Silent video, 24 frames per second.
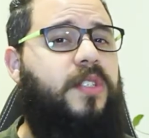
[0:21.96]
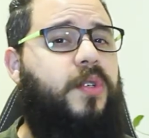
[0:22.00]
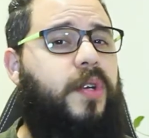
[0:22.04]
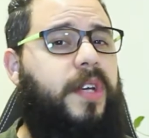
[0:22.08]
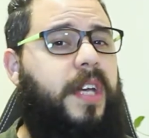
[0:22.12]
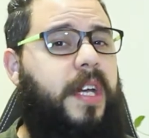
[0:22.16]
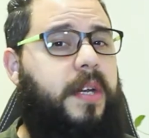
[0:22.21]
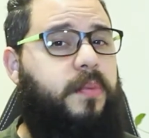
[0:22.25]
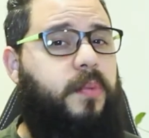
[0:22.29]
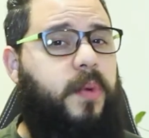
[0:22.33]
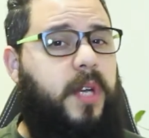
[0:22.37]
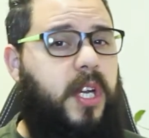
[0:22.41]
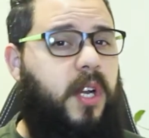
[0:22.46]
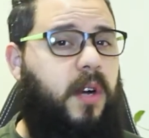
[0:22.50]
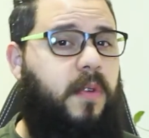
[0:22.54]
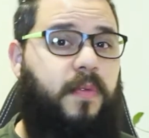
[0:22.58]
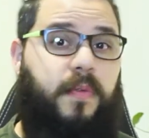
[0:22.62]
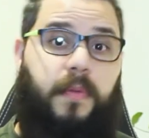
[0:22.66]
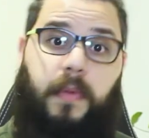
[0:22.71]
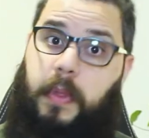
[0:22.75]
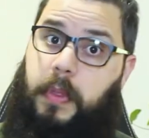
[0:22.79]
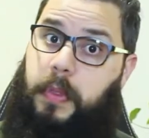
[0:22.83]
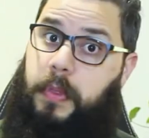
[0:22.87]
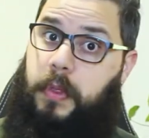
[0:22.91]
to get rid of
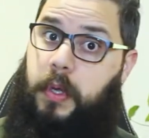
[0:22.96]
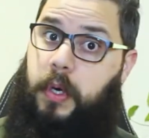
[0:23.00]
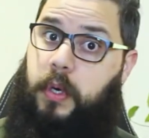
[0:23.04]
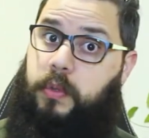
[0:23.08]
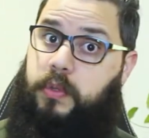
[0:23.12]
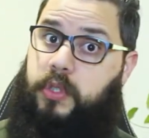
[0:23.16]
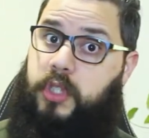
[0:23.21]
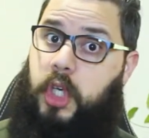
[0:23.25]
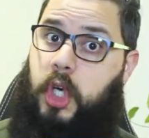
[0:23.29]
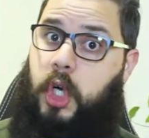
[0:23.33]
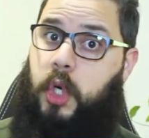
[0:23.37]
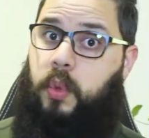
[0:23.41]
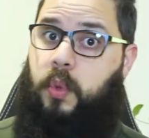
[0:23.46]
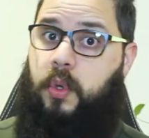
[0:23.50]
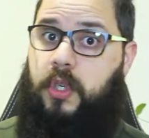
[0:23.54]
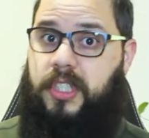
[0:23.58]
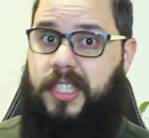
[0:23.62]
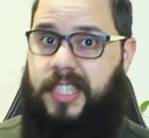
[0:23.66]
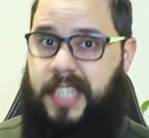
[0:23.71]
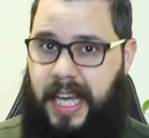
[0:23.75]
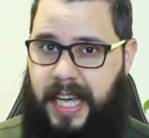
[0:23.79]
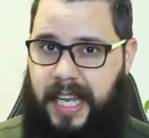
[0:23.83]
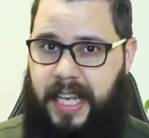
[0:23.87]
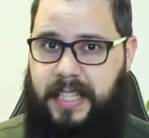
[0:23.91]
those awkward
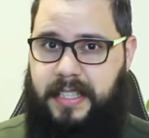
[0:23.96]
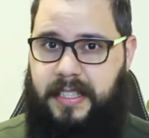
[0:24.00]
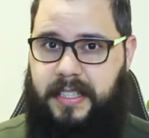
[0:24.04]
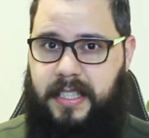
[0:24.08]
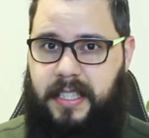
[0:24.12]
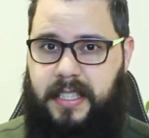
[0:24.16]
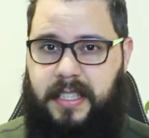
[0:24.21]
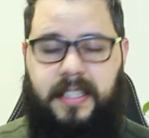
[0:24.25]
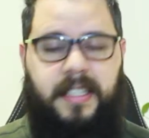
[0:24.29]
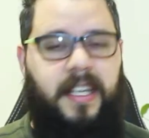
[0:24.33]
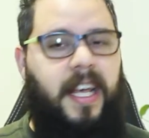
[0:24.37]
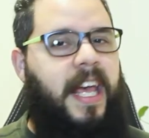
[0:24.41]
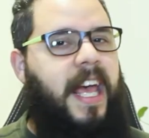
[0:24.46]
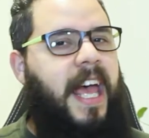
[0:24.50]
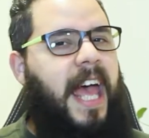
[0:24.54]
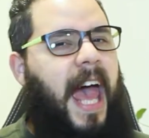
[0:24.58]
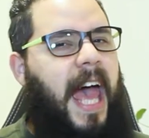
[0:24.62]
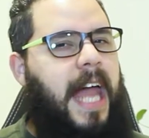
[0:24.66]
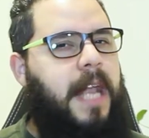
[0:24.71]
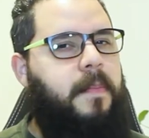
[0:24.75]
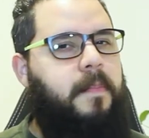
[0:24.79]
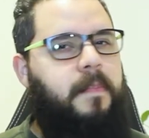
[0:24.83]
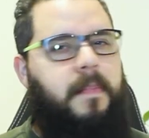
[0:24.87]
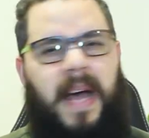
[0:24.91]
silences
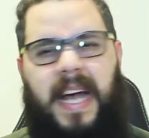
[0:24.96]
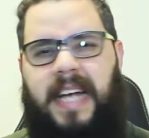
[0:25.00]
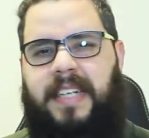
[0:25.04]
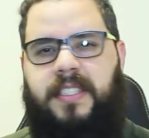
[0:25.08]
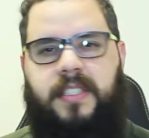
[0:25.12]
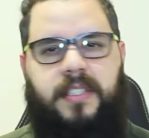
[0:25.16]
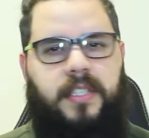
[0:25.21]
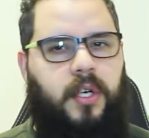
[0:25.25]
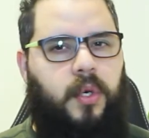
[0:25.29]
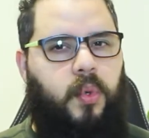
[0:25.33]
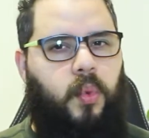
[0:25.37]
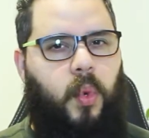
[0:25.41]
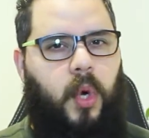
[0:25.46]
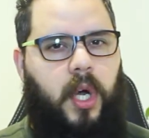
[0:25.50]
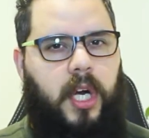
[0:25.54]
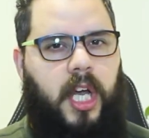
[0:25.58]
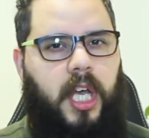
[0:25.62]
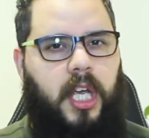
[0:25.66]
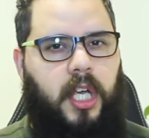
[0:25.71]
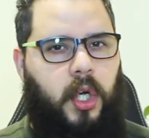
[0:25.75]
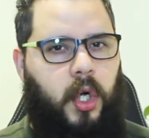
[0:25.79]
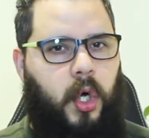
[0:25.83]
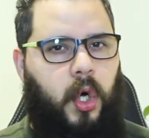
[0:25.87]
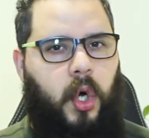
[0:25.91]
and master what I
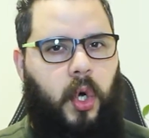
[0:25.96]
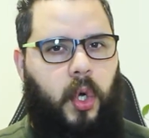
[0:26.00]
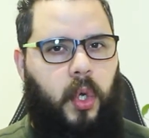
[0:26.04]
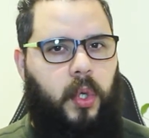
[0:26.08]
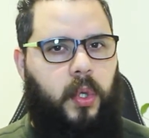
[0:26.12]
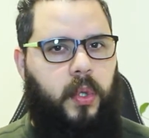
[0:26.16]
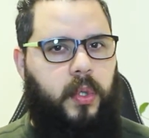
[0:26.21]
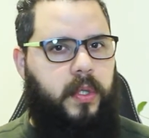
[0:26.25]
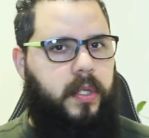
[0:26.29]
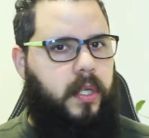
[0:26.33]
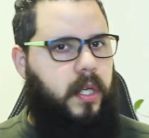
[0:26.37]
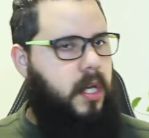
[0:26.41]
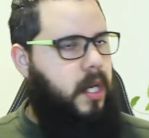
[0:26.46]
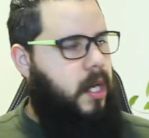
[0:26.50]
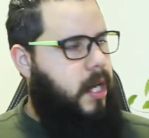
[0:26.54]
call